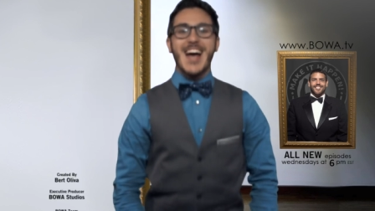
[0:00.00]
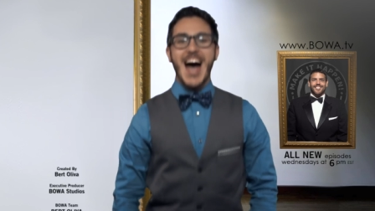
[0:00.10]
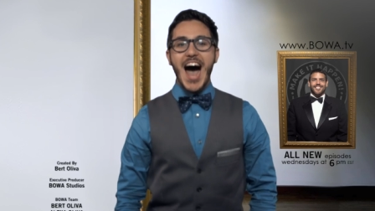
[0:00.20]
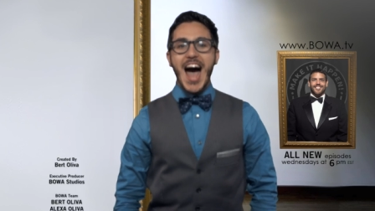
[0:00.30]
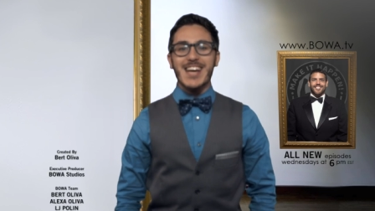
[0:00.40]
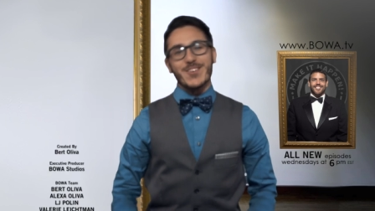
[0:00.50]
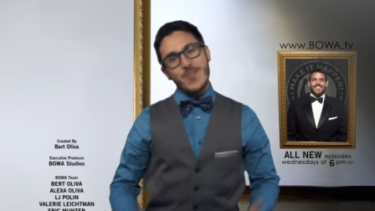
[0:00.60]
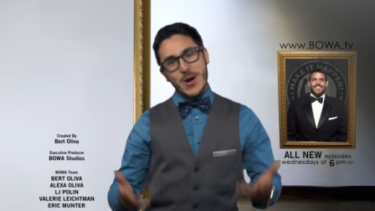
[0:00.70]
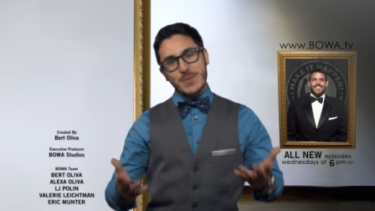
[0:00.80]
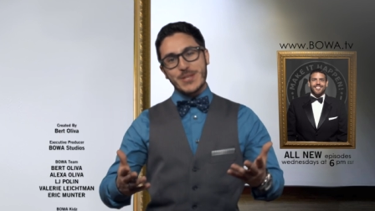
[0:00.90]
Hi,
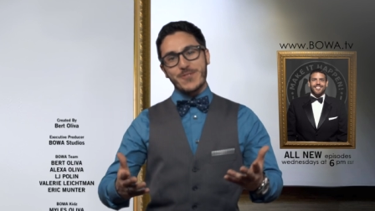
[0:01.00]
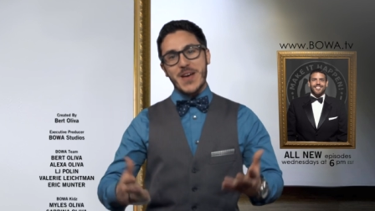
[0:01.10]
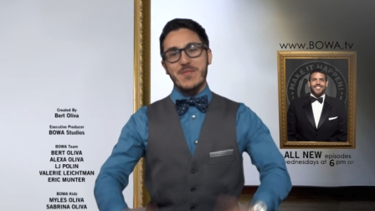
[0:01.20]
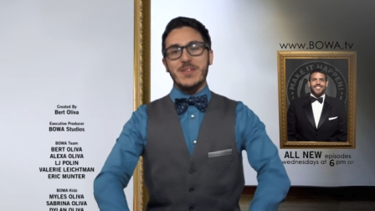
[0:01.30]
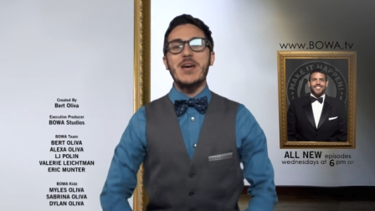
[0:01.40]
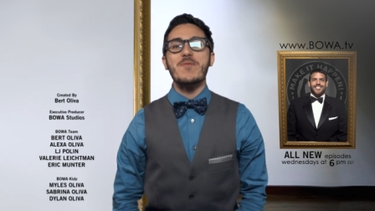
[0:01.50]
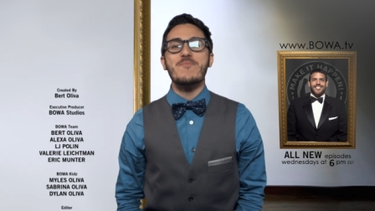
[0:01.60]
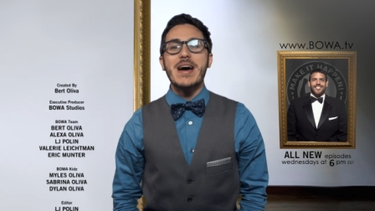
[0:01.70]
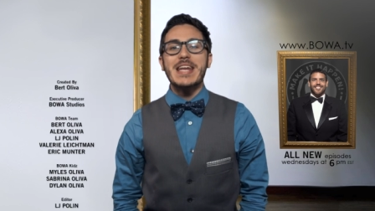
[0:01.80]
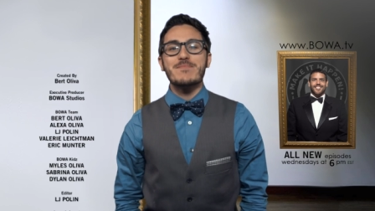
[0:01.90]
welcome to the family.
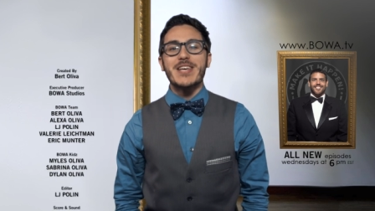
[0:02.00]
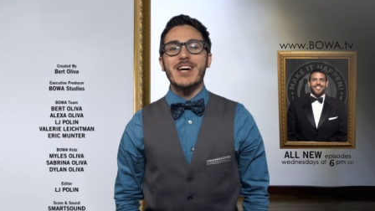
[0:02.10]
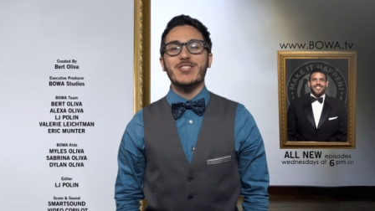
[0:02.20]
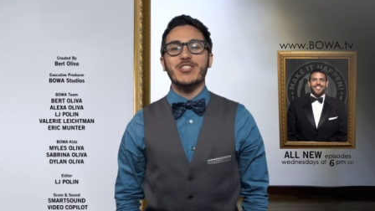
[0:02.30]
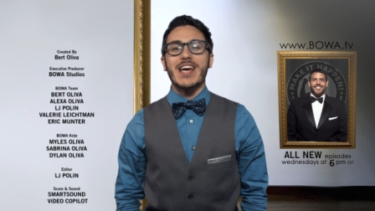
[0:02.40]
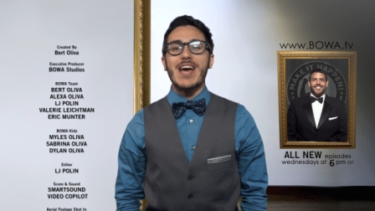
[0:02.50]
My name's L J,